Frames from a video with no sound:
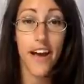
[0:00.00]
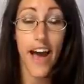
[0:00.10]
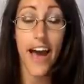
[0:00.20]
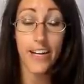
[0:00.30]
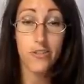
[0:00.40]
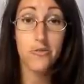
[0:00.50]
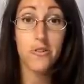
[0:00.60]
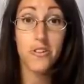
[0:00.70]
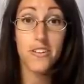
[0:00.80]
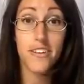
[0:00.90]

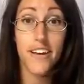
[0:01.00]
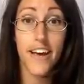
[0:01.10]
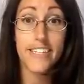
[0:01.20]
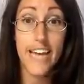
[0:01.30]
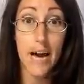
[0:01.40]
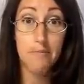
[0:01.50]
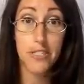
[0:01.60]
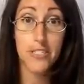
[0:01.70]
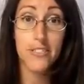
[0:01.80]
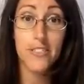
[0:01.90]
actual
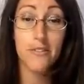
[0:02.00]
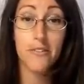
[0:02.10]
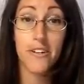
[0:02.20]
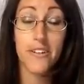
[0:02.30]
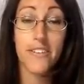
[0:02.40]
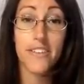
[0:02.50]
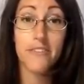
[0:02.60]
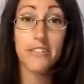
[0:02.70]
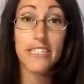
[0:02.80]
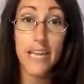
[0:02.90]
adapters or the
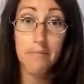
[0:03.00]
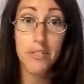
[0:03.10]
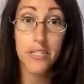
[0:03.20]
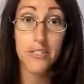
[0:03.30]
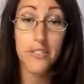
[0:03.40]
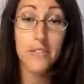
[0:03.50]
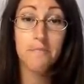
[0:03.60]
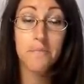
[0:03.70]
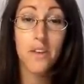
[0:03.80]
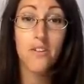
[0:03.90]
receptors
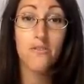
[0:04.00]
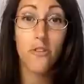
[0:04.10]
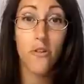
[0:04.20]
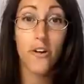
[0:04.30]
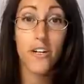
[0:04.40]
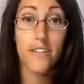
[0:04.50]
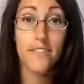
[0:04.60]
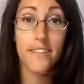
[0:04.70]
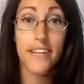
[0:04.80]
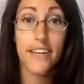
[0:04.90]
for
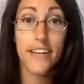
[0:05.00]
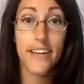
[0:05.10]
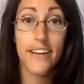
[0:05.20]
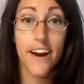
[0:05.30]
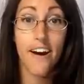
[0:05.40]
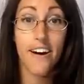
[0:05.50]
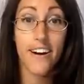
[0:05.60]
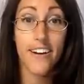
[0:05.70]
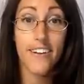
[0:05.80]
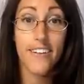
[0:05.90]

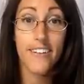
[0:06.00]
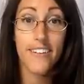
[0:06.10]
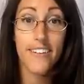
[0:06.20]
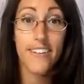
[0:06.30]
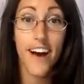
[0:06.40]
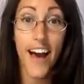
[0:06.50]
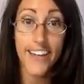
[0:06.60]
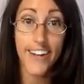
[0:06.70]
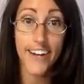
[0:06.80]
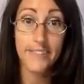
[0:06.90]
our
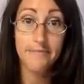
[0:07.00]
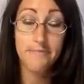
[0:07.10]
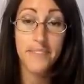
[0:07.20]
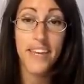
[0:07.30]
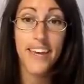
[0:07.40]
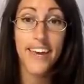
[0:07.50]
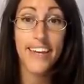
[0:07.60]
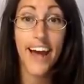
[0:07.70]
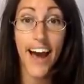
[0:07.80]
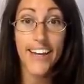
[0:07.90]
iodine.
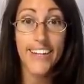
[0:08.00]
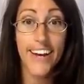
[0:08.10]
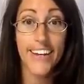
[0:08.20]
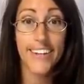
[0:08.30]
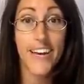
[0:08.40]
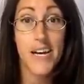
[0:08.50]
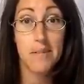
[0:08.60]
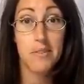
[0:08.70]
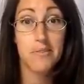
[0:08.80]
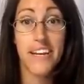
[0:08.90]
And iodine
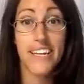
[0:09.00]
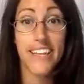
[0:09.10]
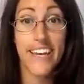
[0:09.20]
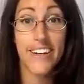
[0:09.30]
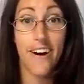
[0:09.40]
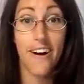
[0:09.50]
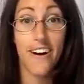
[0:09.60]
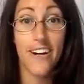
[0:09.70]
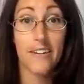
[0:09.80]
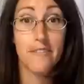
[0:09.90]
helps regulate
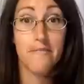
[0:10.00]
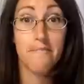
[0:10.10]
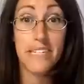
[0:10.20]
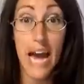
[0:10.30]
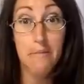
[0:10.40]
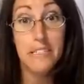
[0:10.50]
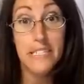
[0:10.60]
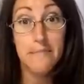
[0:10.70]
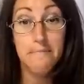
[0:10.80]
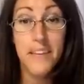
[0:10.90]
our metabolism.